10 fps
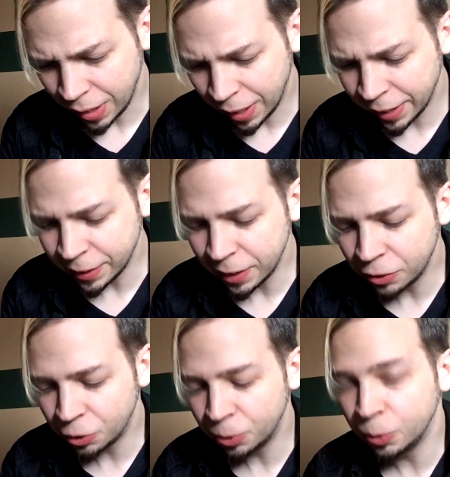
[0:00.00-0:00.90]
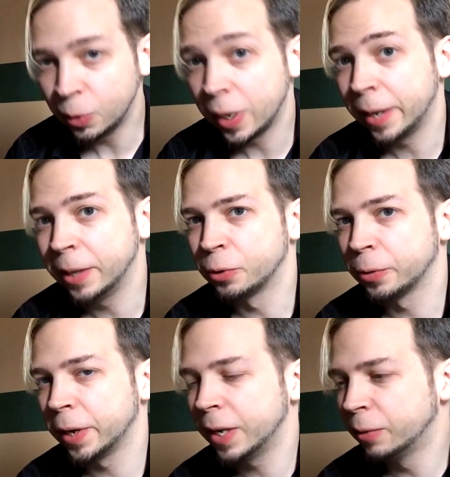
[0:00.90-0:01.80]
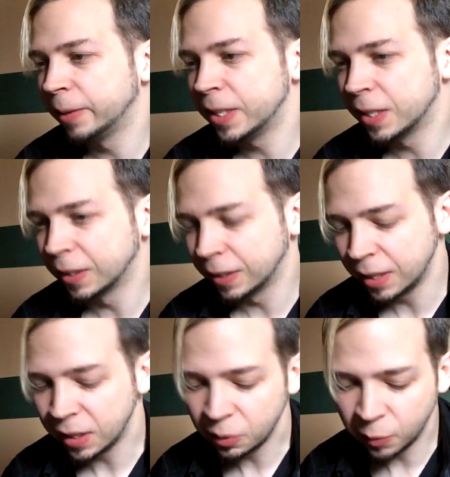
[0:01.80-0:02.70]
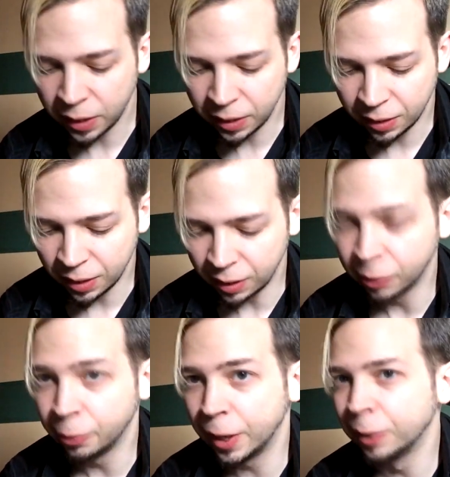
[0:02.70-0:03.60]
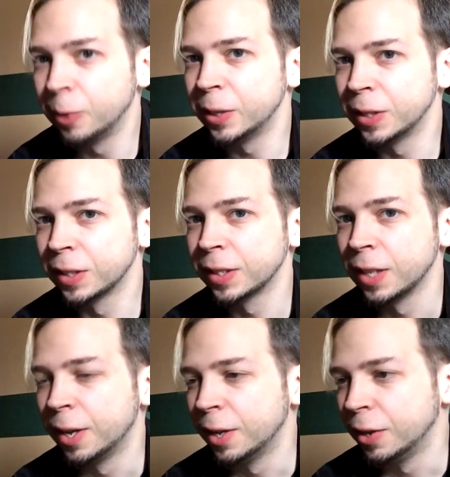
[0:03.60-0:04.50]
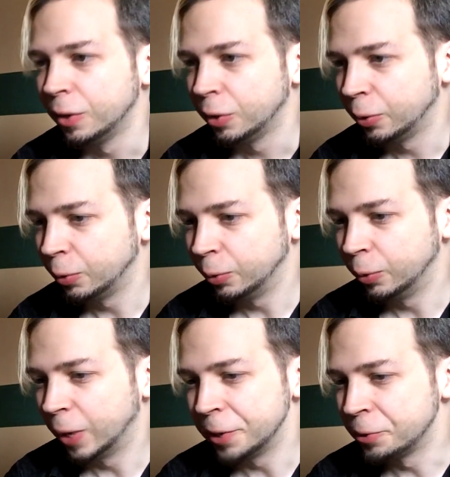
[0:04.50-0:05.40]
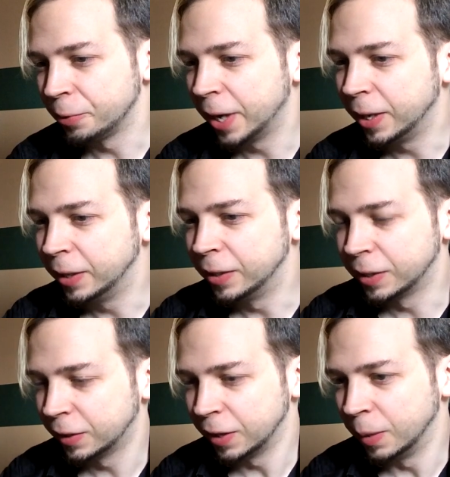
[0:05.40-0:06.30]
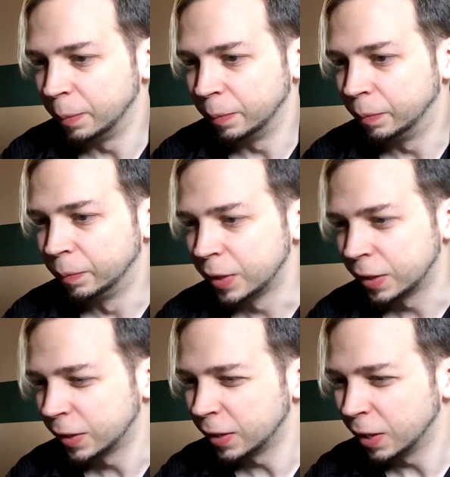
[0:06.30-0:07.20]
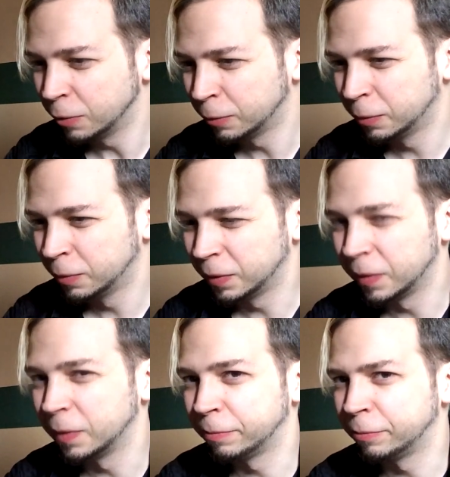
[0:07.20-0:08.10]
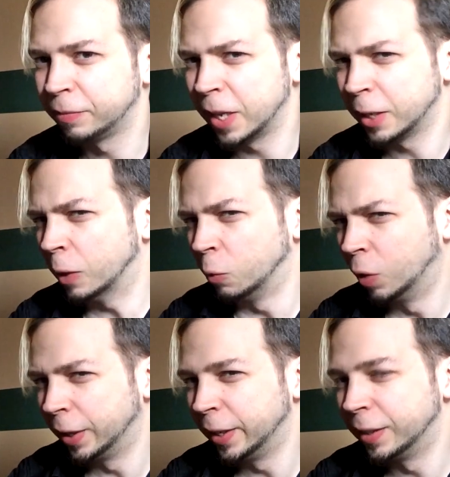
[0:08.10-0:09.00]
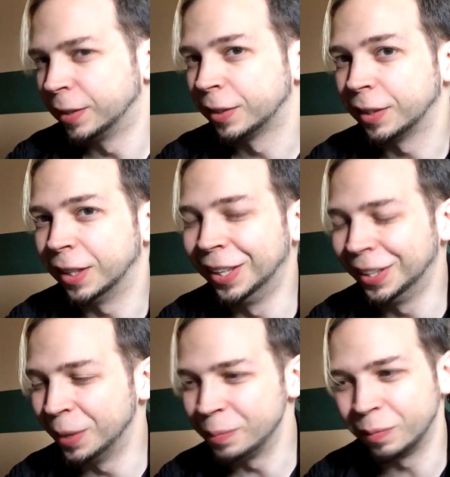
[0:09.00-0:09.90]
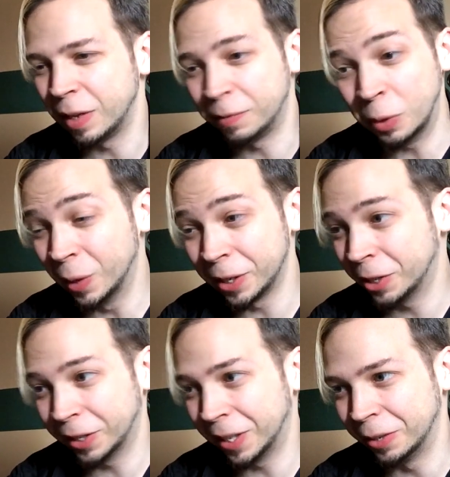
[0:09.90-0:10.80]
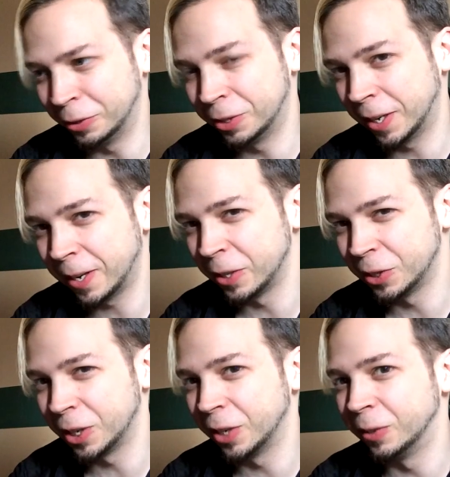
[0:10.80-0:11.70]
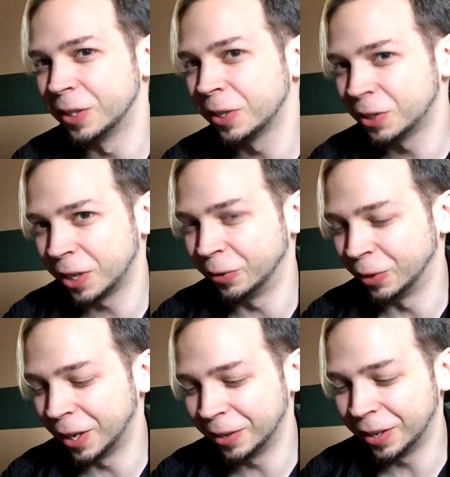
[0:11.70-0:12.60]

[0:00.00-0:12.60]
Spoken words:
I did do a trade recently with Crack Lotus, who I traded some stuff that he wanted. If you want to check that out, check out his channel. It's a good channel.